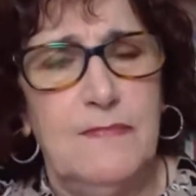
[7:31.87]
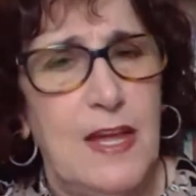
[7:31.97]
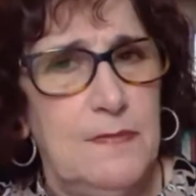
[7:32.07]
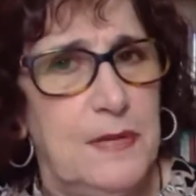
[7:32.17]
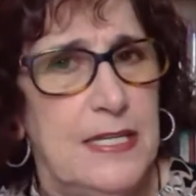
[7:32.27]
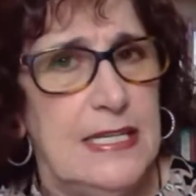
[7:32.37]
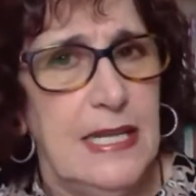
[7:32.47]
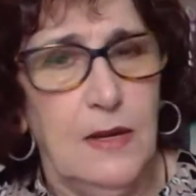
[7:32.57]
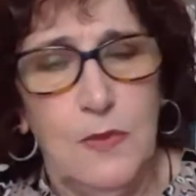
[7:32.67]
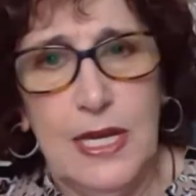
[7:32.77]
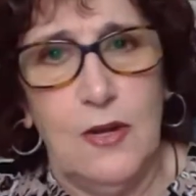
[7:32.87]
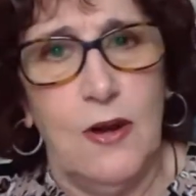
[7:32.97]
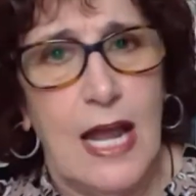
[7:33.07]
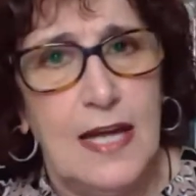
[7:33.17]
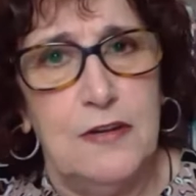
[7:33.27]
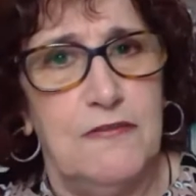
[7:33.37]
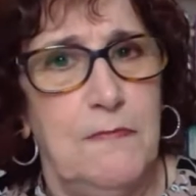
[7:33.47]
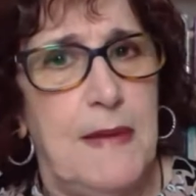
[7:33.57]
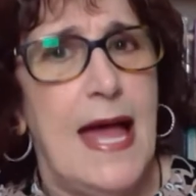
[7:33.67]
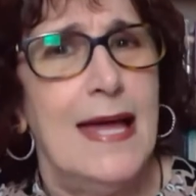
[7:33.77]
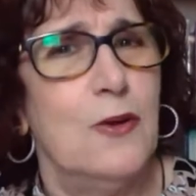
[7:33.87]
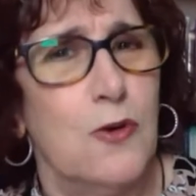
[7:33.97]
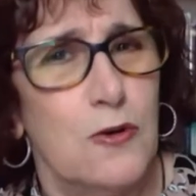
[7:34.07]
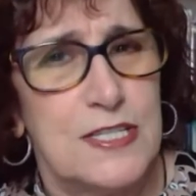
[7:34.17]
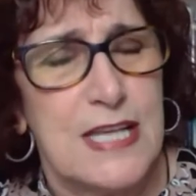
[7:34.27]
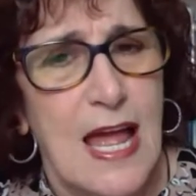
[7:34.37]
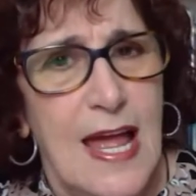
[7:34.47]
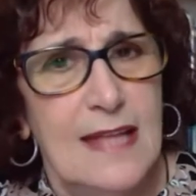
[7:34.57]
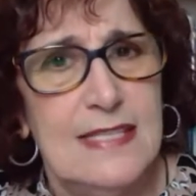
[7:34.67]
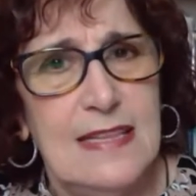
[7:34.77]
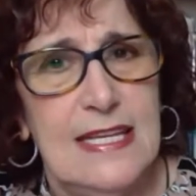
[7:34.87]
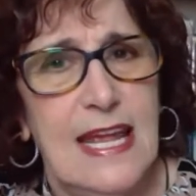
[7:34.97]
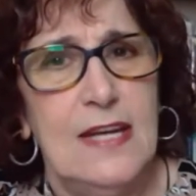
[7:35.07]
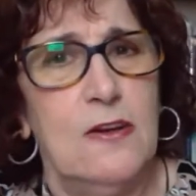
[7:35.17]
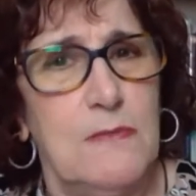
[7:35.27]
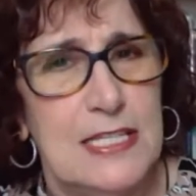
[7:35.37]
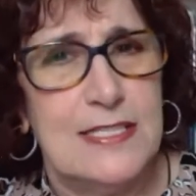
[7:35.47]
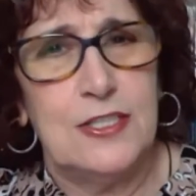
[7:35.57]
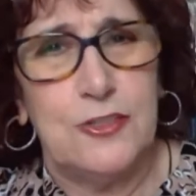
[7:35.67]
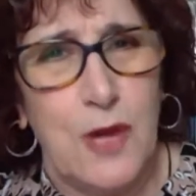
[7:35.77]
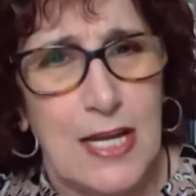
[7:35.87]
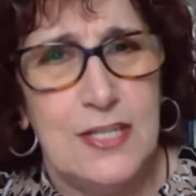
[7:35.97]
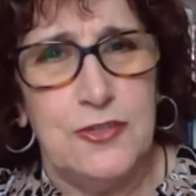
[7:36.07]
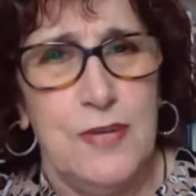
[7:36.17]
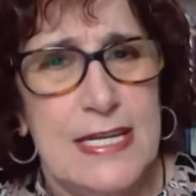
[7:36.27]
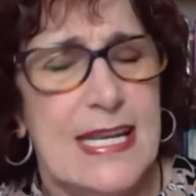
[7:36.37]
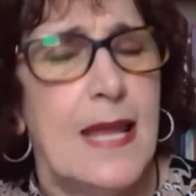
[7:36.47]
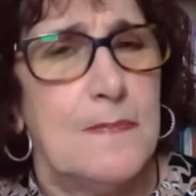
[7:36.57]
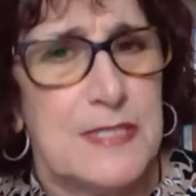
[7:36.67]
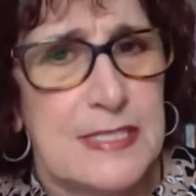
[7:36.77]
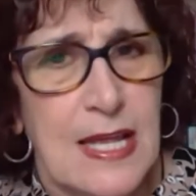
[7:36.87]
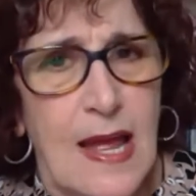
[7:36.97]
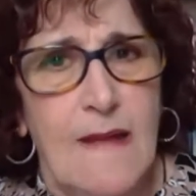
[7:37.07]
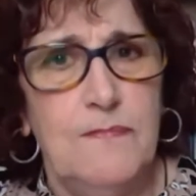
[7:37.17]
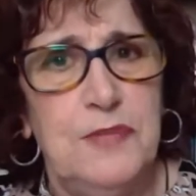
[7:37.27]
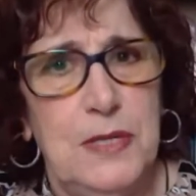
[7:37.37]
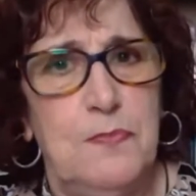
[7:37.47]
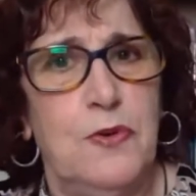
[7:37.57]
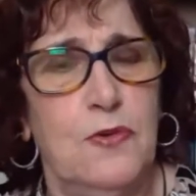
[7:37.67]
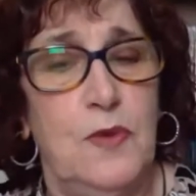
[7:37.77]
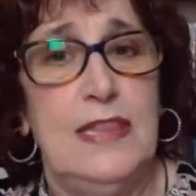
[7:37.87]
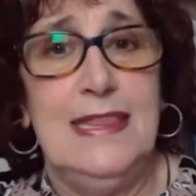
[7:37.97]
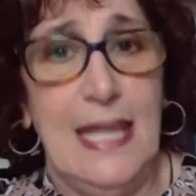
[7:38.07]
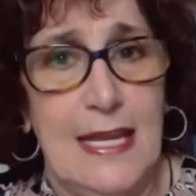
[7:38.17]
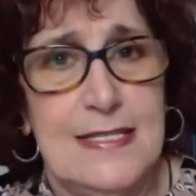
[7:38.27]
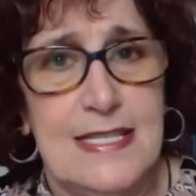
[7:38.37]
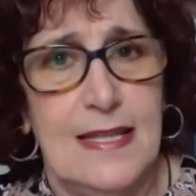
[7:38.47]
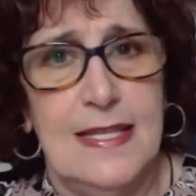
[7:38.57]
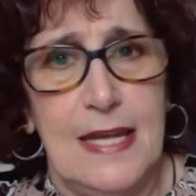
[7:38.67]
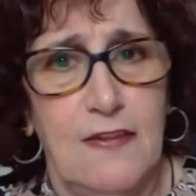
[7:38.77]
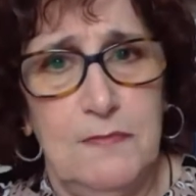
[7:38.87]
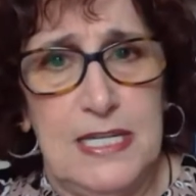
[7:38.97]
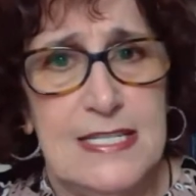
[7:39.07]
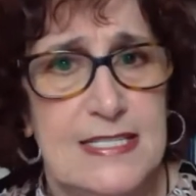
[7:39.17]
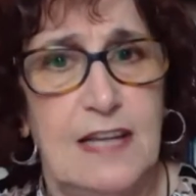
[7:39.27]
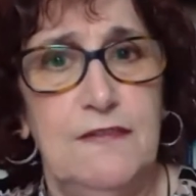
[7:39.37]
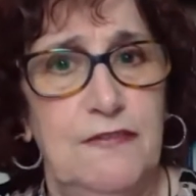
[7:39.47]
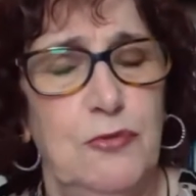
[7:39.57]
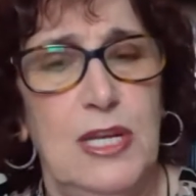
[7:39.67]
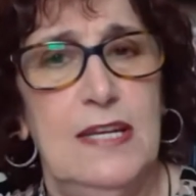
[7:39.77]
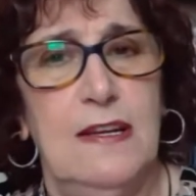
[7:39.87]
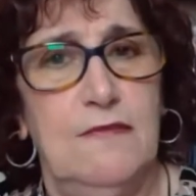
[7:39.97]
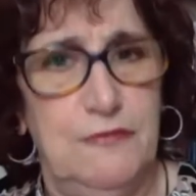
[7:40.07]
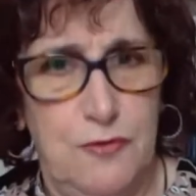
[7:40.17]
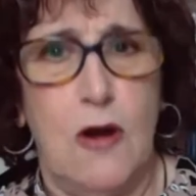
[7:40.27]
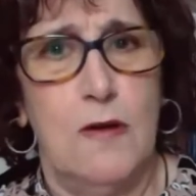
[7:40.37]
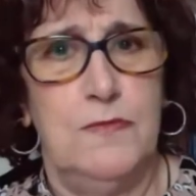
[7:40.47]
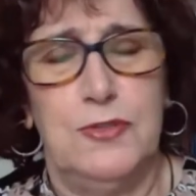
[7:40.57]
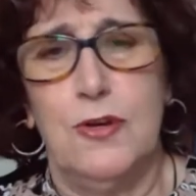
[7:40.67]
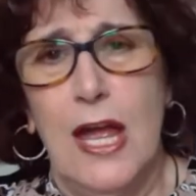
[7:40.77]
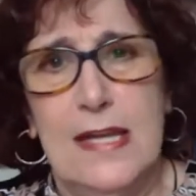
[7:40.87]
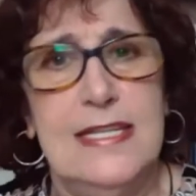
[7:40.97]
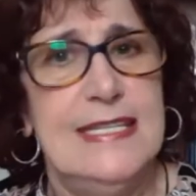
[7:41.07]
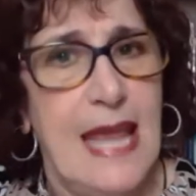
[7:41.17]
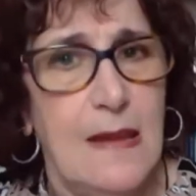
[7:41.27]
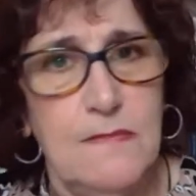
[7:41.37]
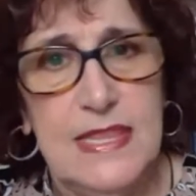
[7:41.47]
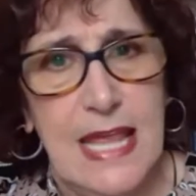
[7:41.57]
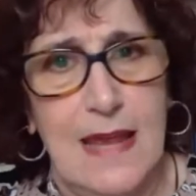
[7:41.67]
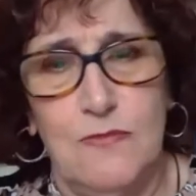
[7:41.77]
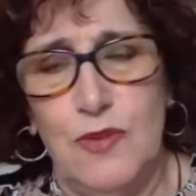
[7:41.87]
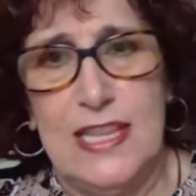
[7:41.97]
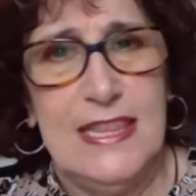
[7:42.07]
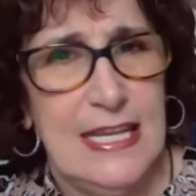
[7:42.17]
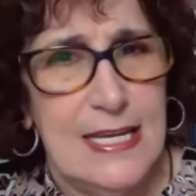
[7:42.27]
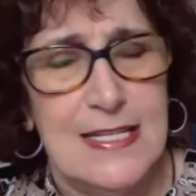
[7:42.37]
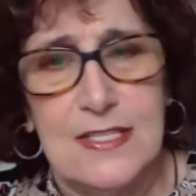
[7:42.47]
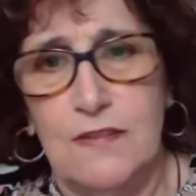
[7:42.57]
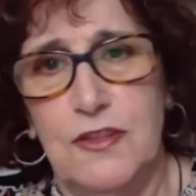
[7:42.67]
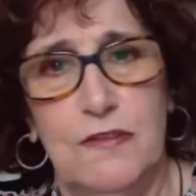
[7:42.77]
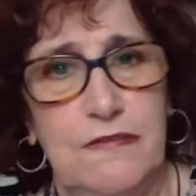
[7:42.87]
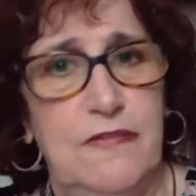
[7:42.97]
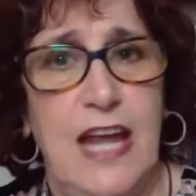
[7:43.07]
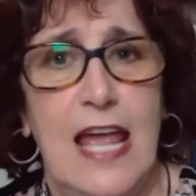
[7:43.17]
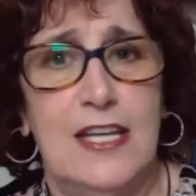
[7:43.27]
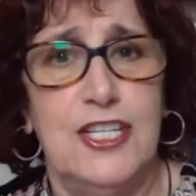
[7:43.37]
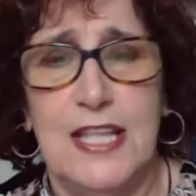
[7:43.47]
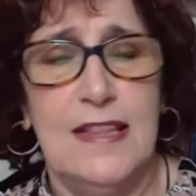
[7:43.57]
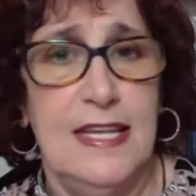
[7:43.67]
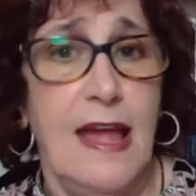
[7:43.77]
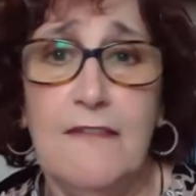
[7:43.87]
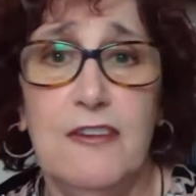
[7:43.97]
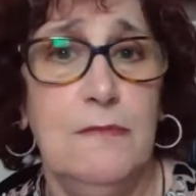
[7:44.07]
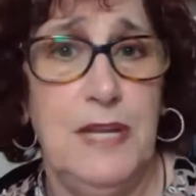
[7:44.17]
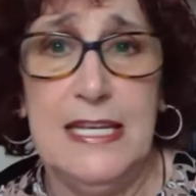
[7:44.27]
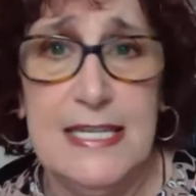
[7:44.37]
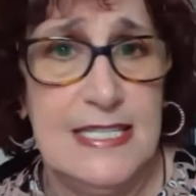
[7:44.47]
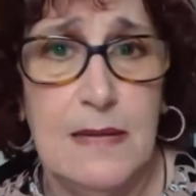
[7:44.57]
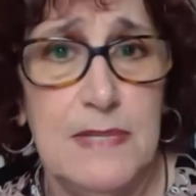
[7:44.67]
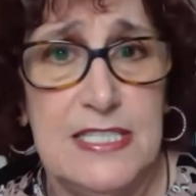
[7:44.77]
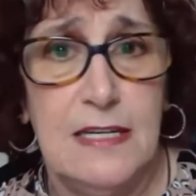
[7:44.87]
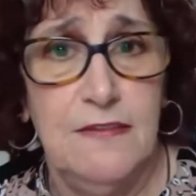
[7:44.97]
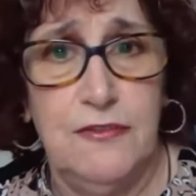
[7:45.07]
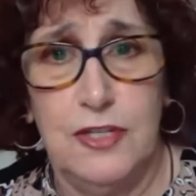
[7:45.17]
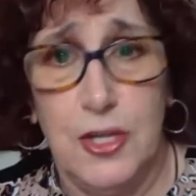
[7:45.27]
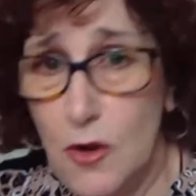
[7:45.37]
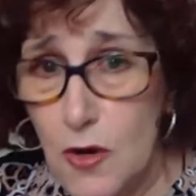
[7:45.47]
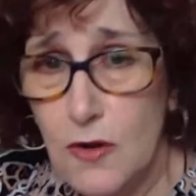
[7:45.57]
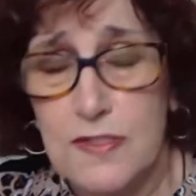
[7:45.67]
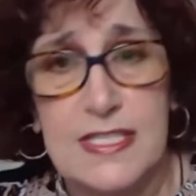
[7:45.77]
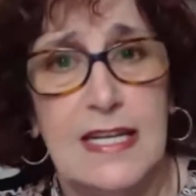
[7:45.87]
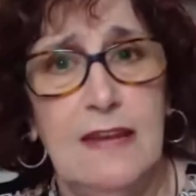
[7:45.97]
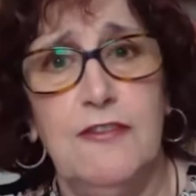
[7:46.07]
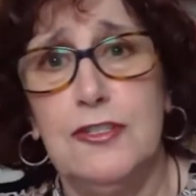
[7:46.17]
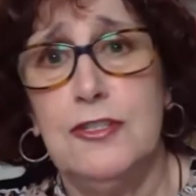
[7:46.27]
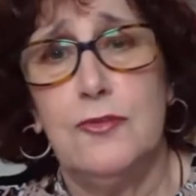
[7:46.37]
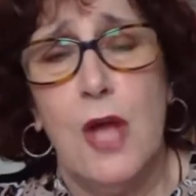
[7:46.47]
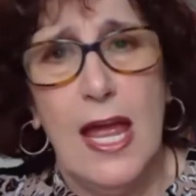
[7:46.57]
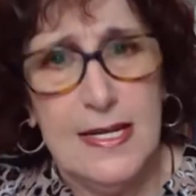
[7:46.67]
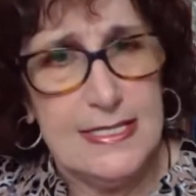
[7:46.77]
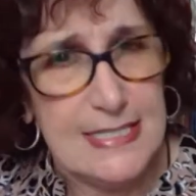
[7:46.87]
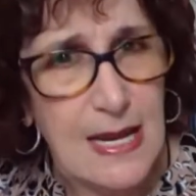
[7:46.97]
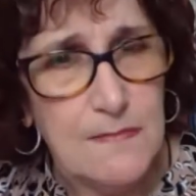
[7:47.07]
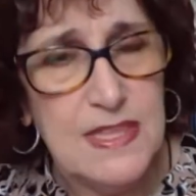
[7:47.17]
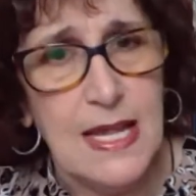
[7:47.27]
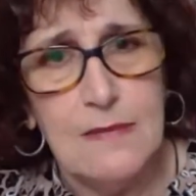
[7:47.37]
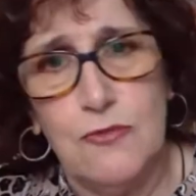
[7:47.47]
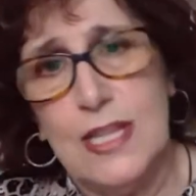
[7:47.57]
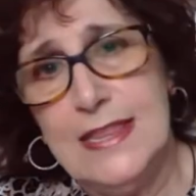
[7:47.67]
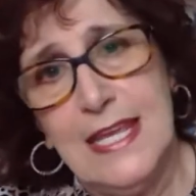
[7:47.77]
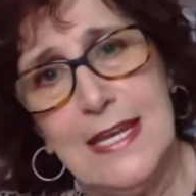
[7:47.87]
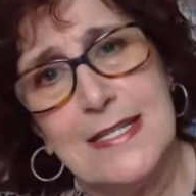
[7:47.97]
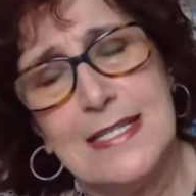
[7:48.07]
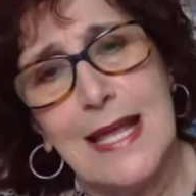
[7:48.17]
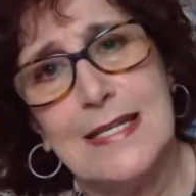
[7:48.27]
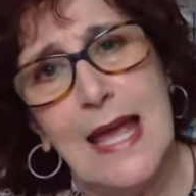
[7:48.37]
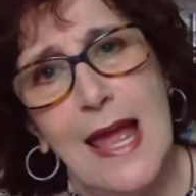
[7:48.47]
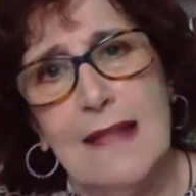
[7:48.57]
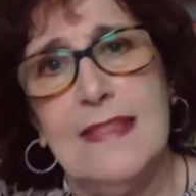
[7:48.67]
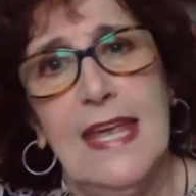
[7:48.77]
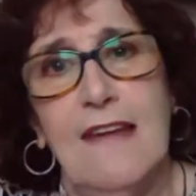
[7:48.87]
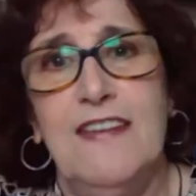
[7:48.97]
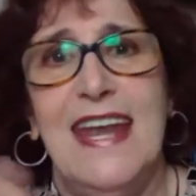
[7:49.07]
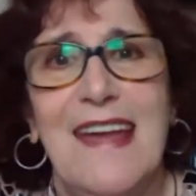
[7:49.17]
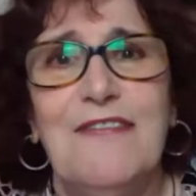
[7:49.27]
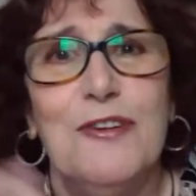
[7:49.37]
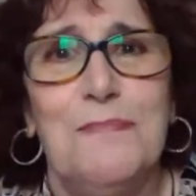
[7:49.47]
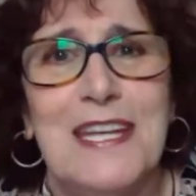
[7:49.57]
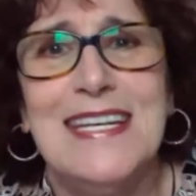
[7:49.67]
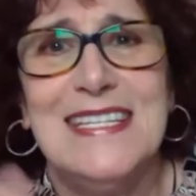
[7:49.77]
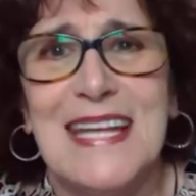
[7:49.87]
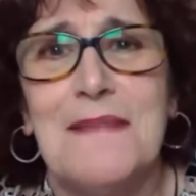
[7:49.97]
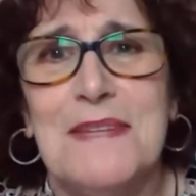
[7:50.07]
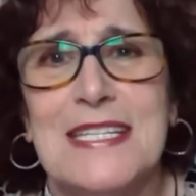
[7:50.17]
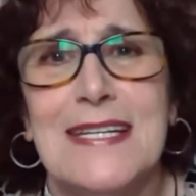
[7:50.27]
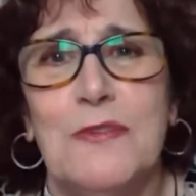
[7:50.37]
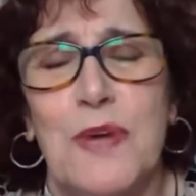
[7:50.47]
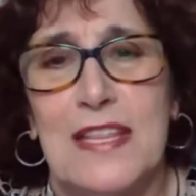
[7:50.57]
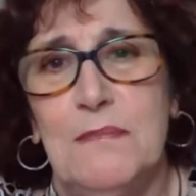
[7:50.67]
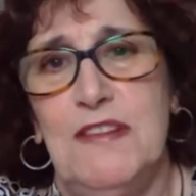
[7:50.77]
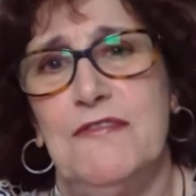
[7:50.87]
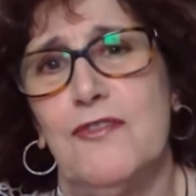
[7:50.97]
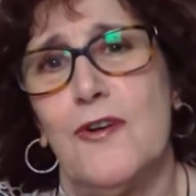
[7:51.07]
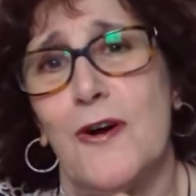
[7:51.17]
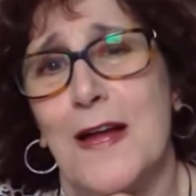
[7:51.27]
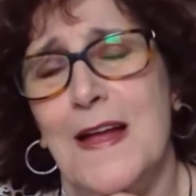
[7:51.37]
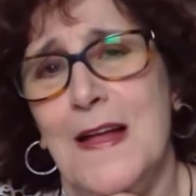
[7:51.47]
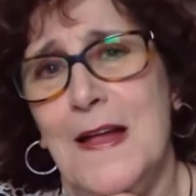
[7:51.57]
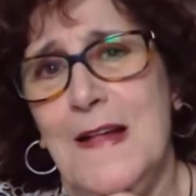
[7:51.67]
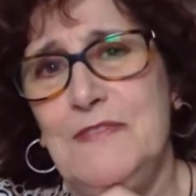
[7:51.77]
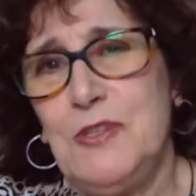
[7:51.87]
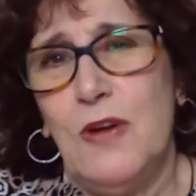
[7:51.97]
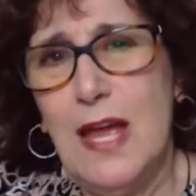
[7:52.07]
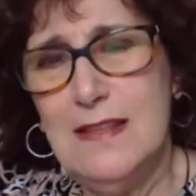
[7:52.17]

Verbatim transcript: I've been hearing a lot of battles that the enemy is trying to tempt people with things that they have been set free from, to tempt them with things of the flesh that they haven't been tempted for years, and even to tempt them with things that they have never been tempted with before. So